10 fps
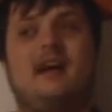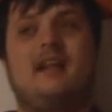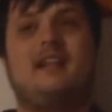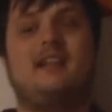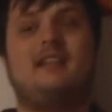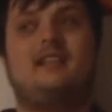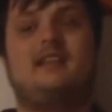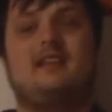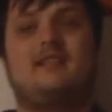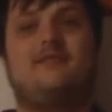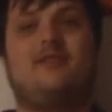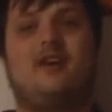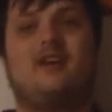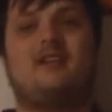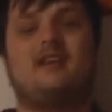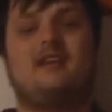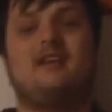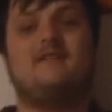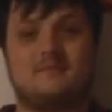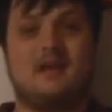And this fucking